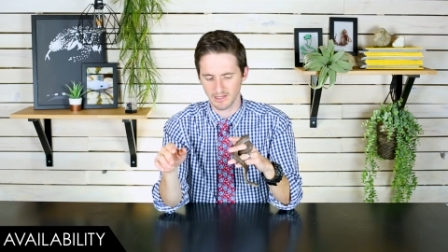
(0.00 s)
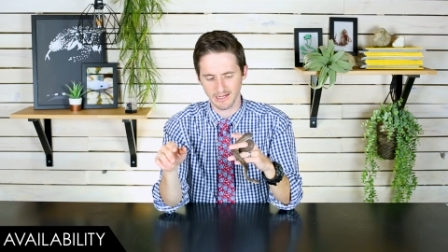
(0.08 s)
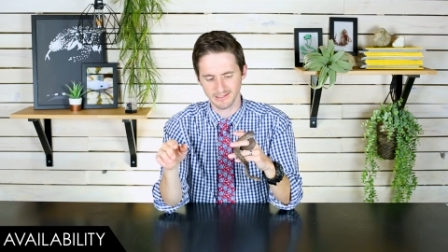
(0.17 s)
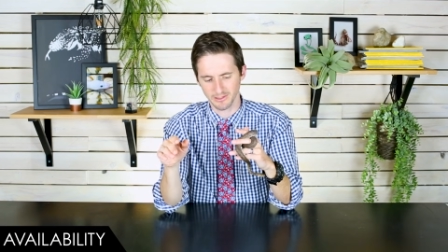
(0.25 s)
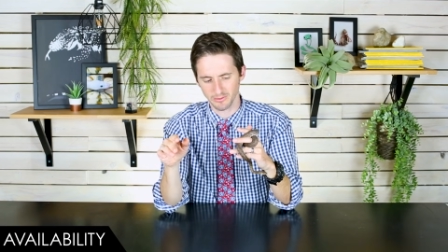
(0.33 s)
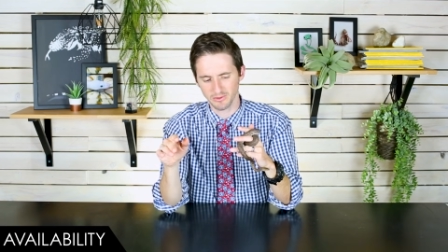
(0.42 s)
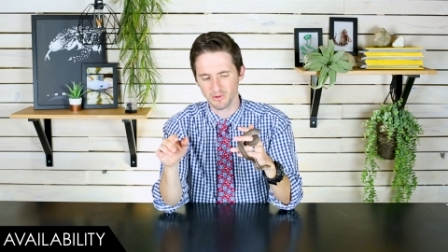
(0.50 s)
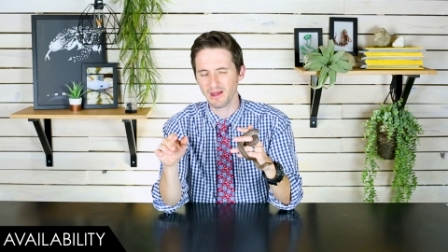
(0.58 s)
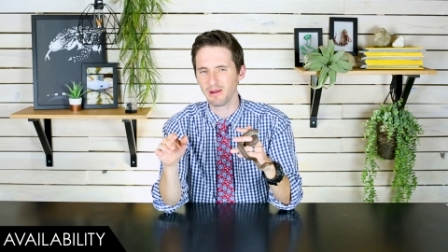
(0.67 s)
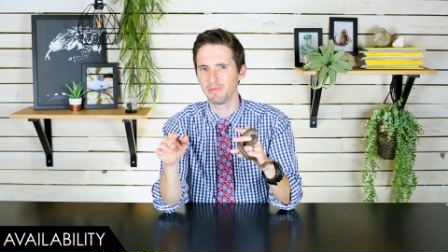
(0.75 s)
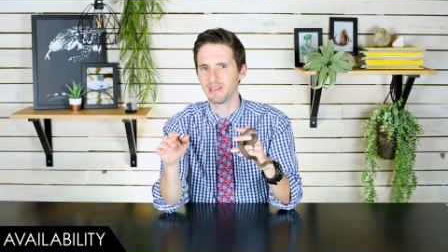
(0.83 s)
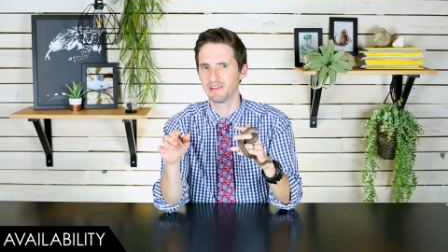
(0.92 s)
I don't know
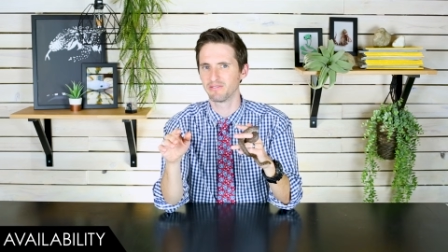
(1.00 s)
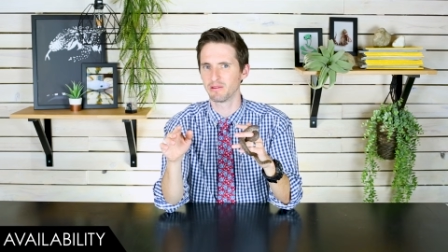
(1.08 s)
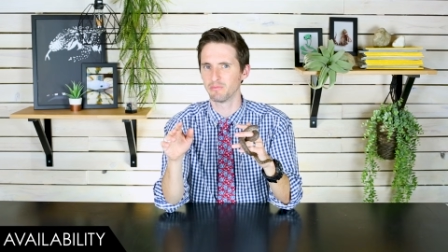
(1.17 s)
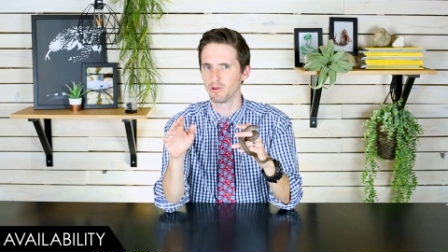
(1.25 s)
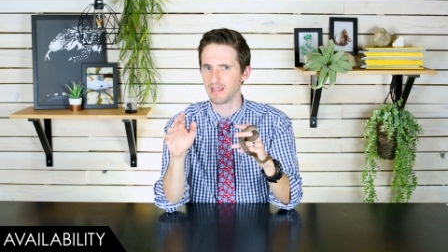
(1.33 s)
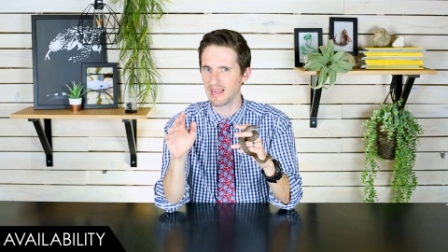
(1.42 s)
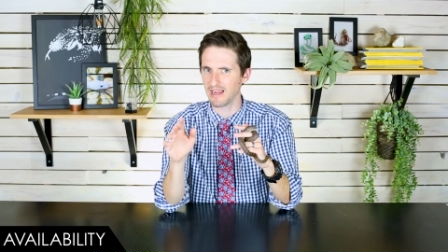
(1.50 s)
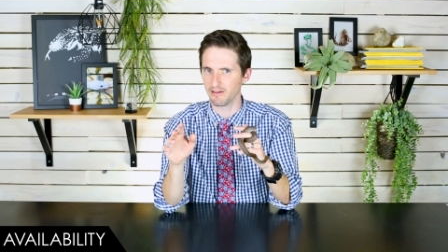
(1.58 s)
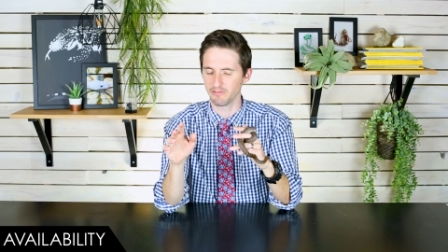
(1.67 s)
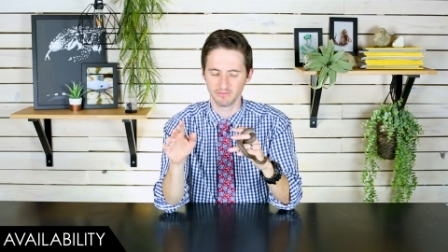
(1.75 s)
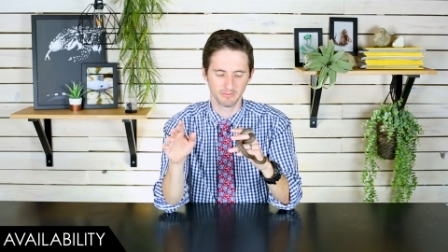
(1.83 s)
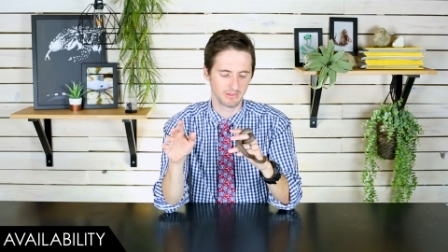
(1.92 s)
how many of them we
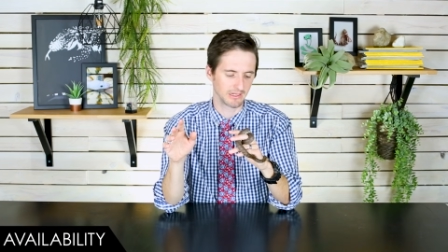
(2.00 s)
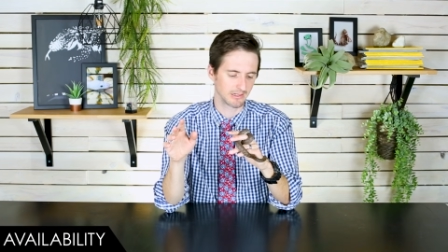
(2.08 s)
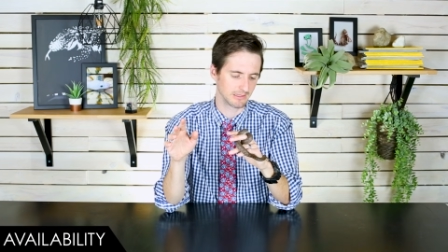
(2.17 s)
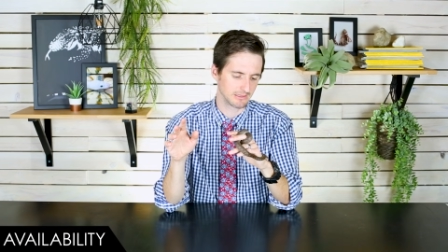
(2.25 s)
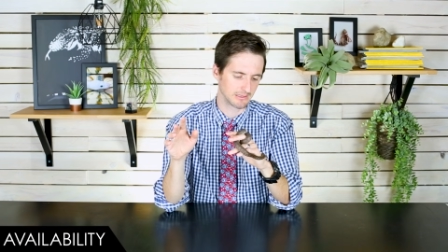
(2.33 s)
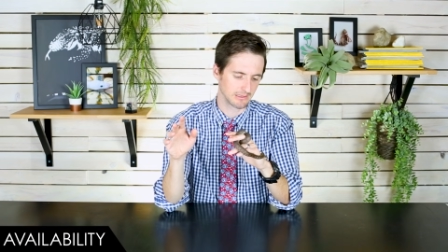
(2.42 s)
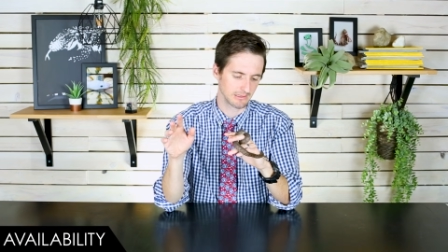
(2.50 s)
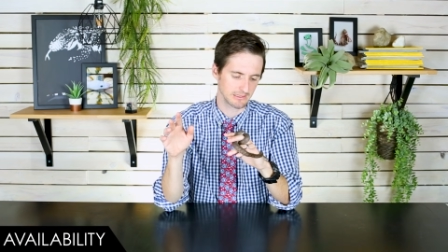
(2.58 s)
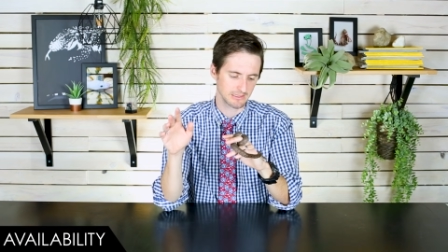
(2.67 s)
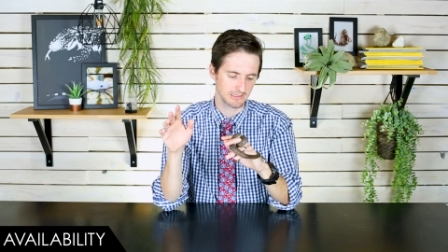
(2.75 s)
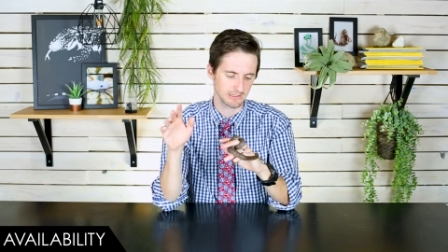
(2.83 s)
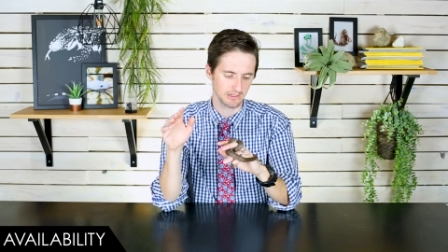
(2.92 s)
have because
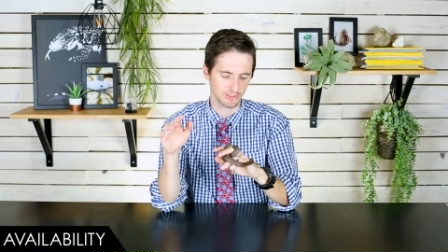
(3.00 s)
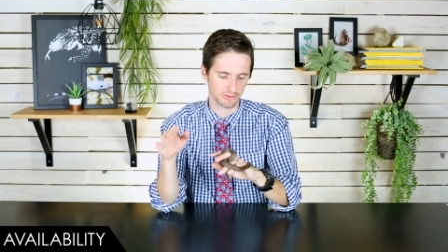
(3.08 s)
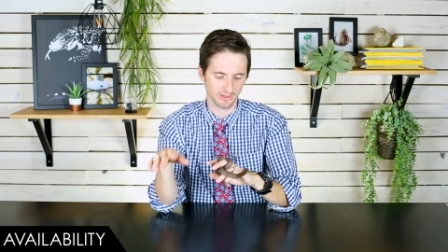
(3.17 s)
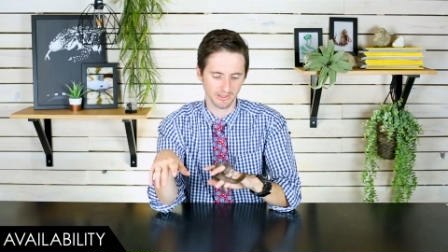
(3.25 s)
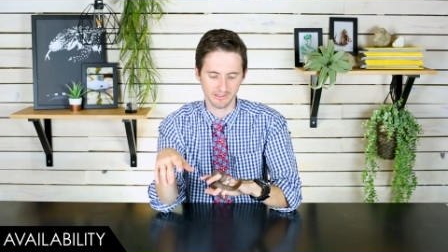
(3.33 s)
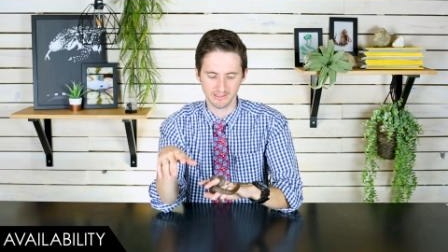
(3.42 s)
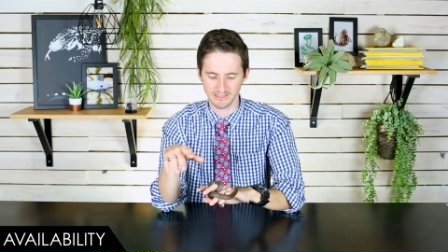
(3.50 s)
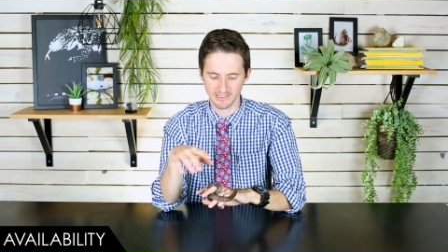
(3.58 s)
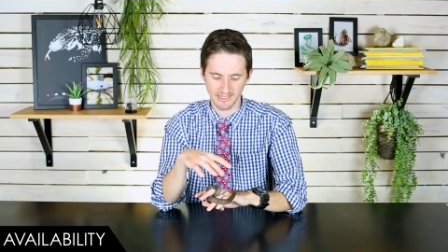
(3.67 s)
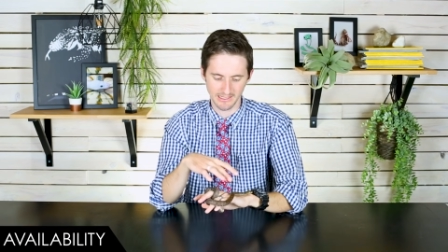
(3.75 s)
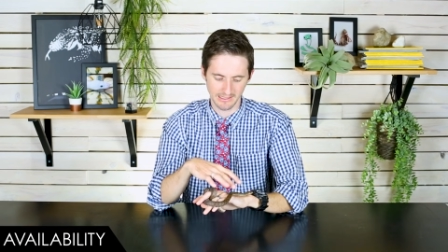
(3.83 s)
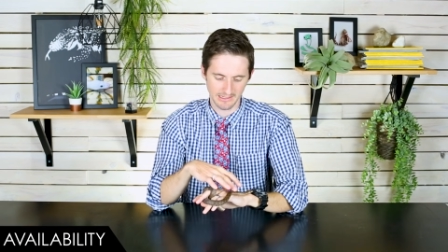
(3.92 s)
this is an Australian
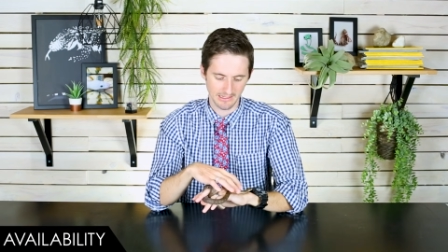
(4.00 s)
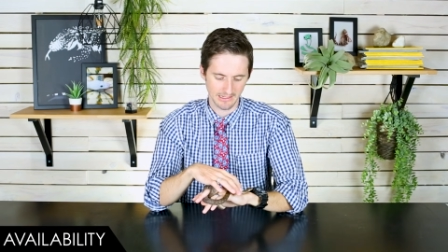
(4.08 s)
snake,